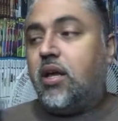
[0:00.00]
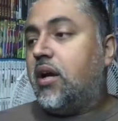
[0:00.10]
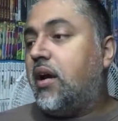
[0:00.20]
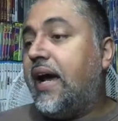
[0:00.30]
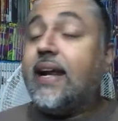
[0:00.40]

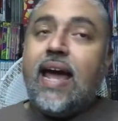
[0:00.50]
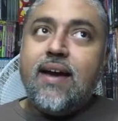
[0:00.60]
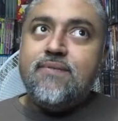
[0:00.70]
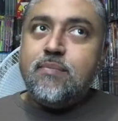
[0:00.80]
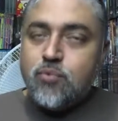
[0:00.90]
And I
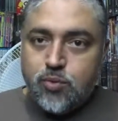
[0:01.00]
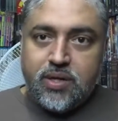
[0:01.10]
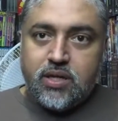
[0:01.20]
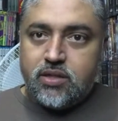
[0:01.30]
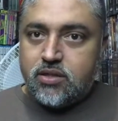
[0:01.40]
have the
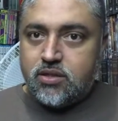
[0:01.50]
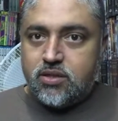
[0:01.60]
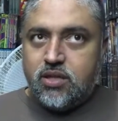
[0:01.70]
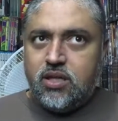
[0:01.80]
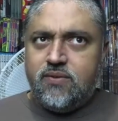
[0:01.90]
movie,
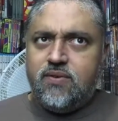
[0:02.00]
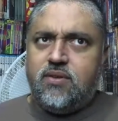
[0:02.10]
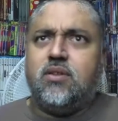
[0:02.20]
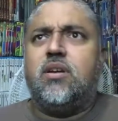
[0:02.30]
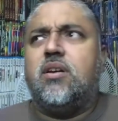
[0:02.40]

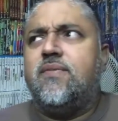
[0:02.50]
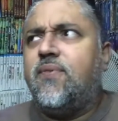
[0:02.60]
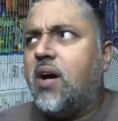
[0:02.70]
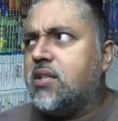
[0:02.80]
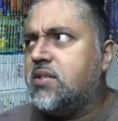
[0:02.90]
the
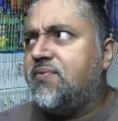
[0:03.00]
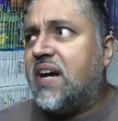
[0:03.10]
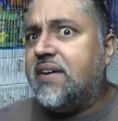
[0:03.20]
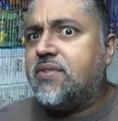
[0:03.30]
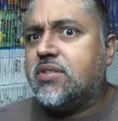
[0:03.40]
Fox
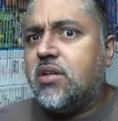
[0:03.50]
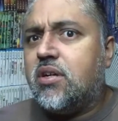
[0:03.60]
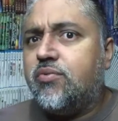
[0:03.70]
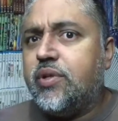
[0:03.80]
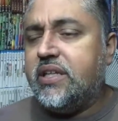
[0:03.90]

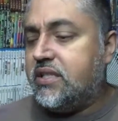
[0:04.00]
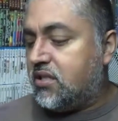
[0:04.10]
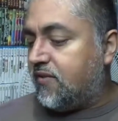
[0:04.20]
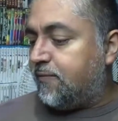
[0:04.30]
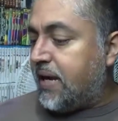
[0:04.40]
5-star release
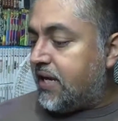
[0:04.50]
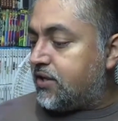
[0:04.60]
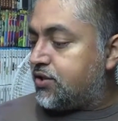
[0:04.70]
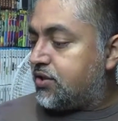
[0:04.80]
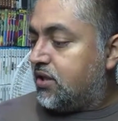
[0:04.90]
of
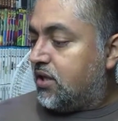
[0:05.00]
MASH.